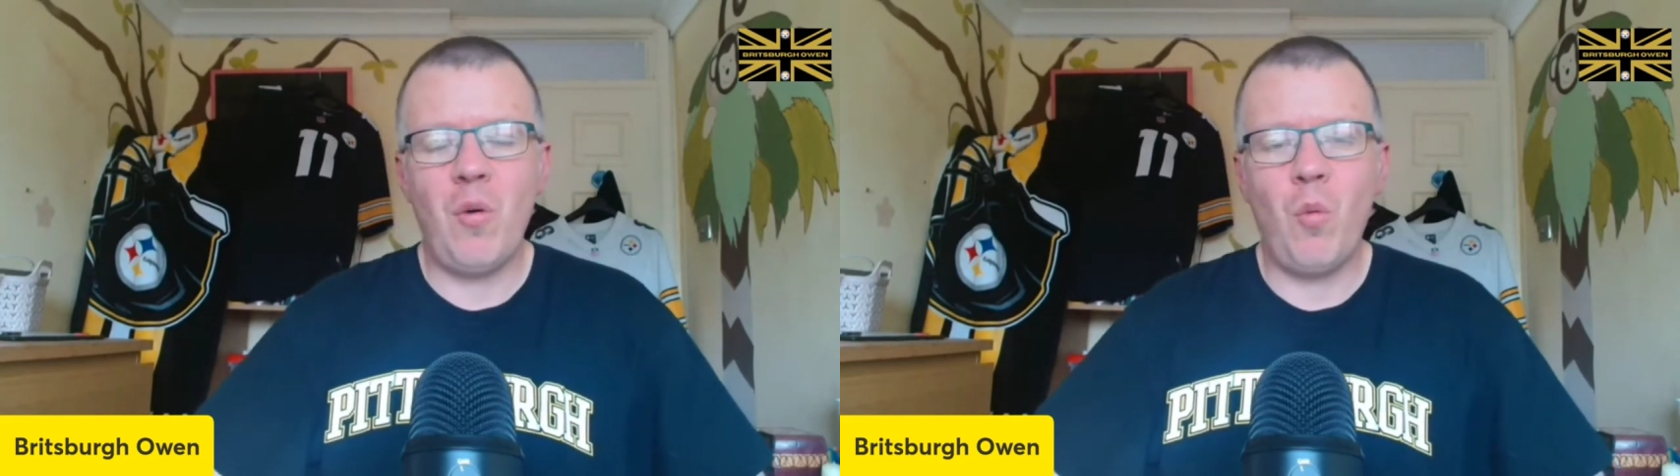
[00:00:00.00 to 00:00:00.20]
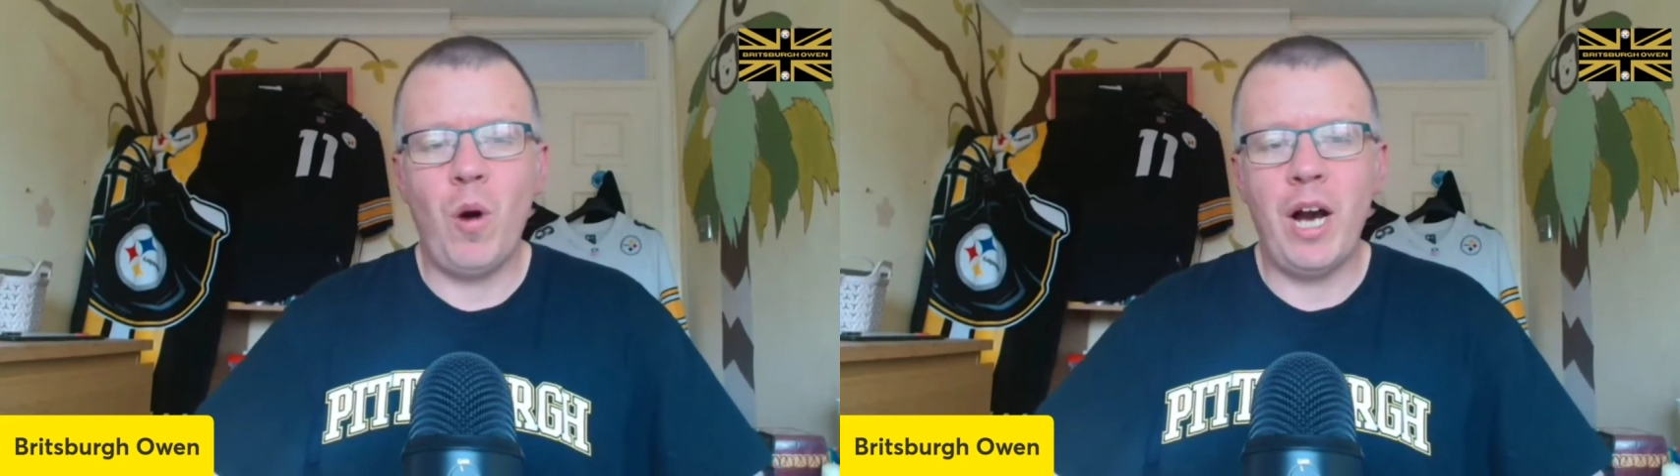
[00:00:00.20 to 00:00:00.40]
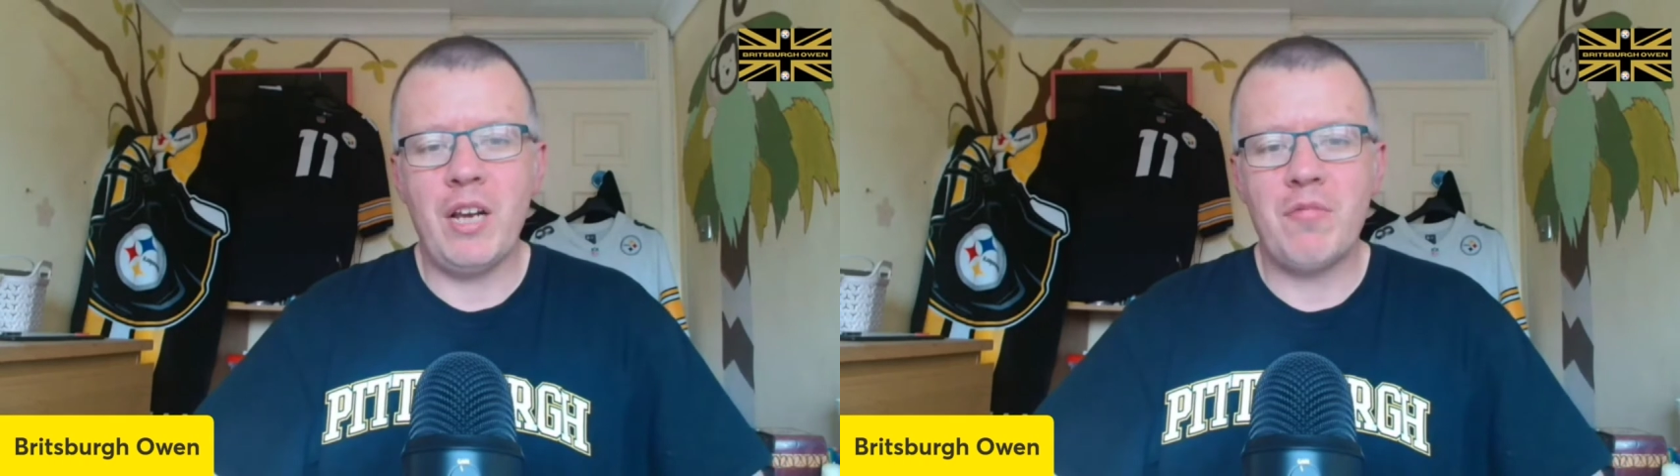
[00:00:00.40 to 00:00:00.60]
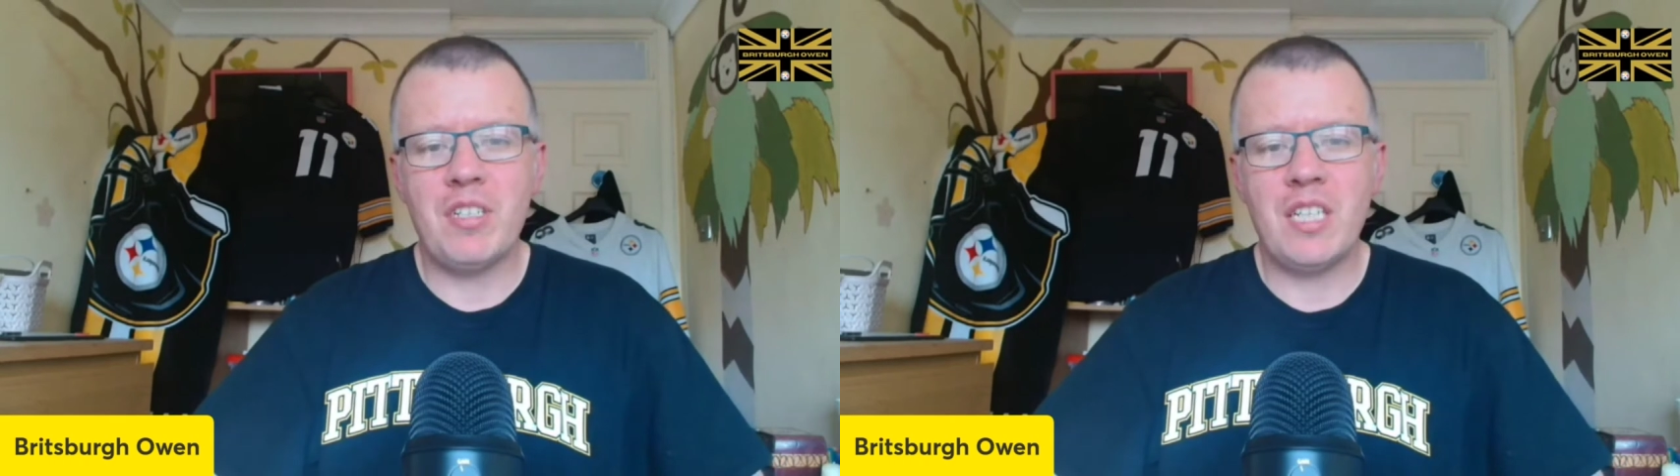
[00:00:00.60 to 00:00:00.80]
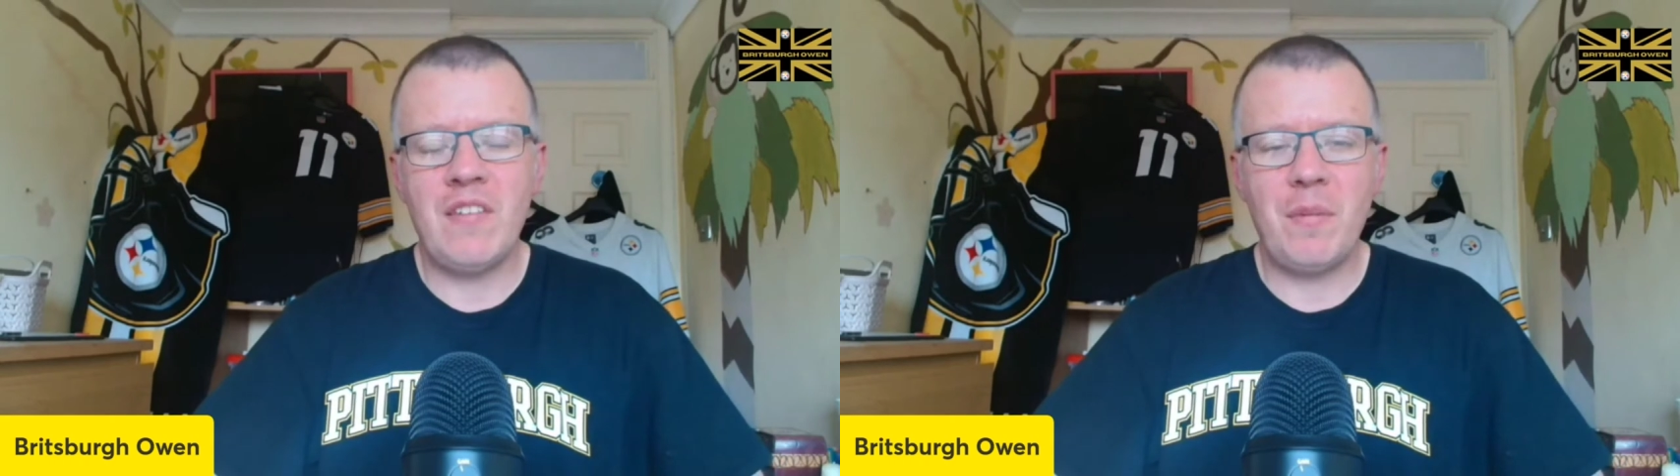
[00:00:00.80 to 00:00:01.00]
wide
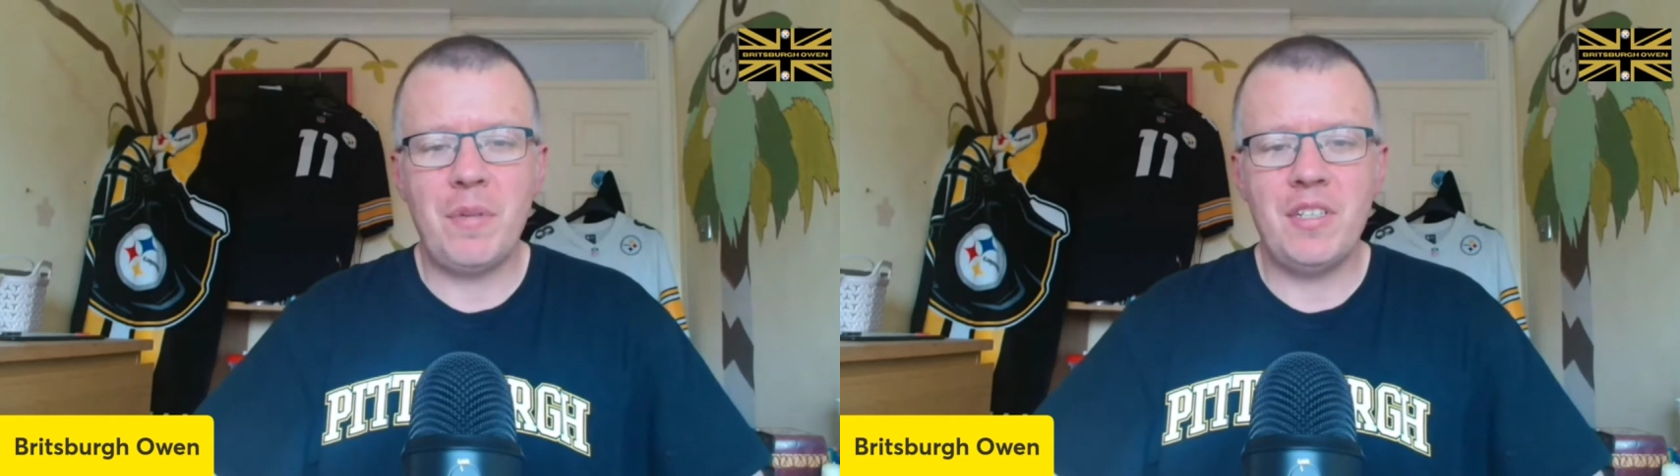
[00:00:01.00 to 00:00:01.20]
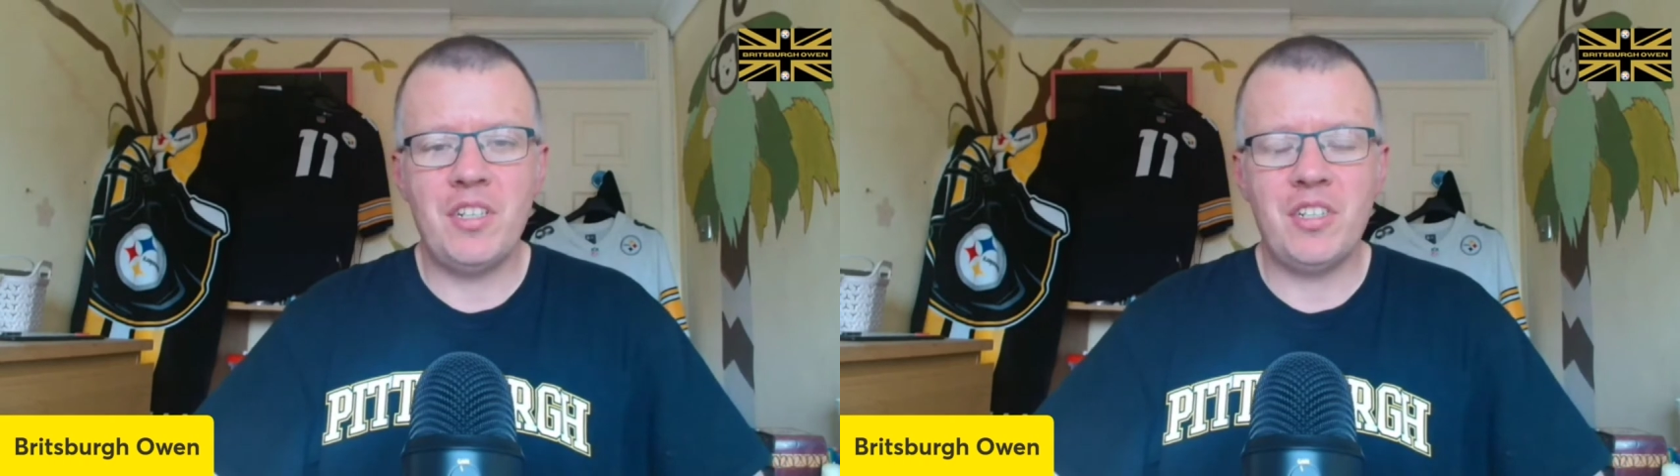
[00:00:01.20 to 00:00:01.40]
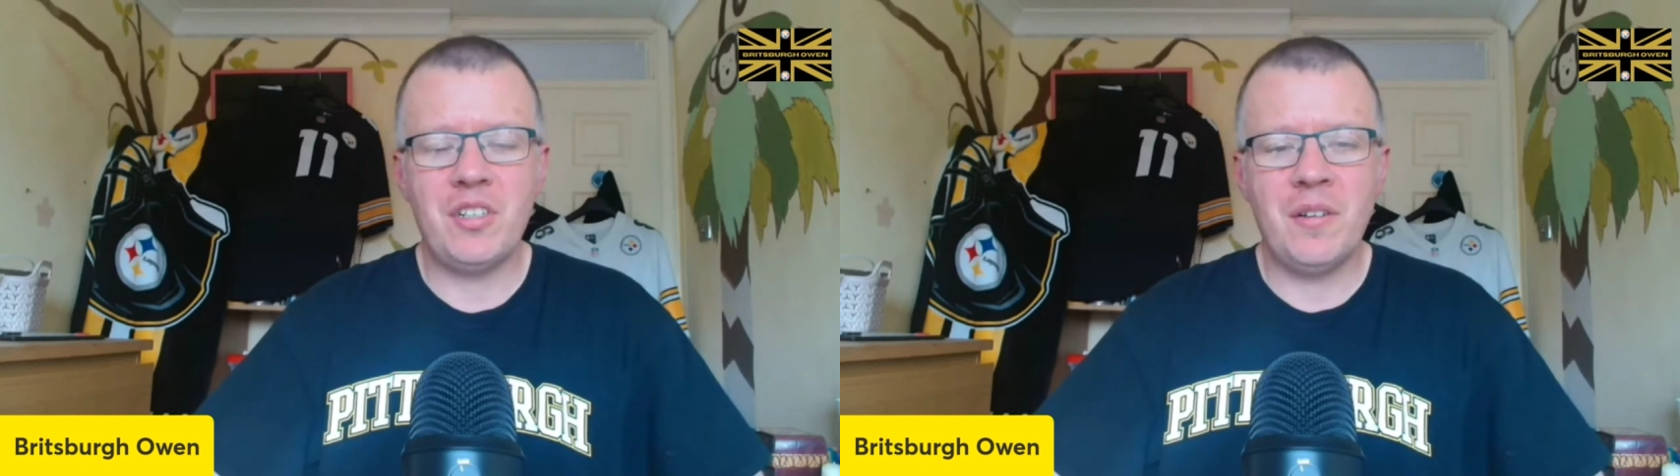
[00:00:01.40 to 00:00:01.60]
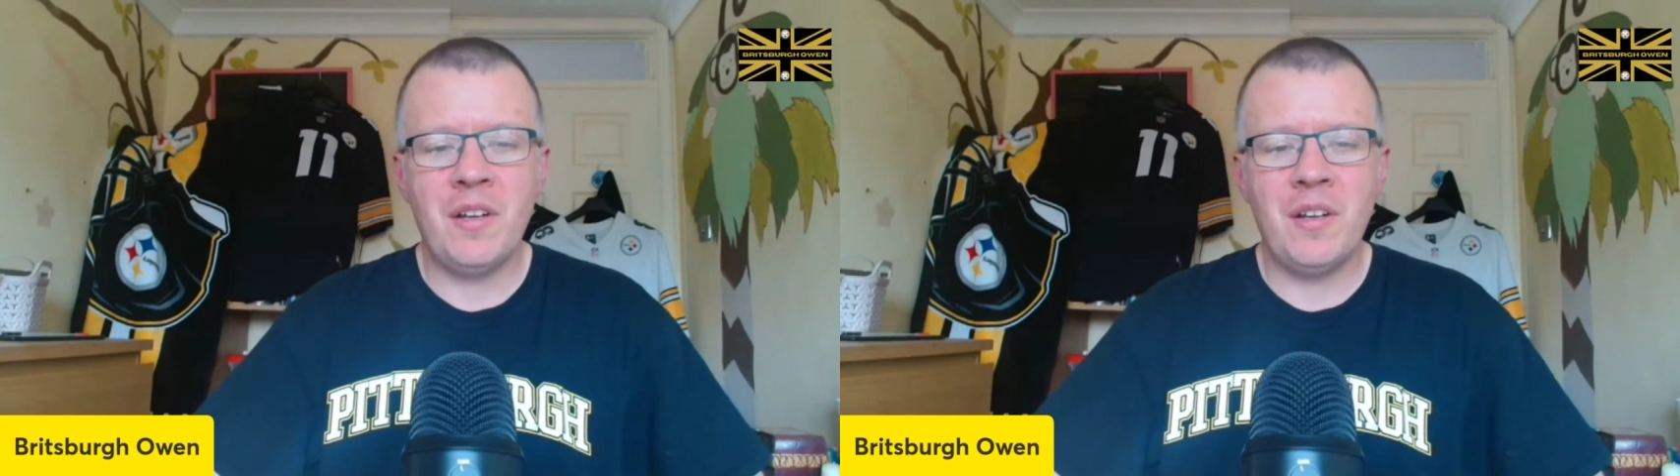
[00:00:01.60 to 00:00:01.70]
receiver position.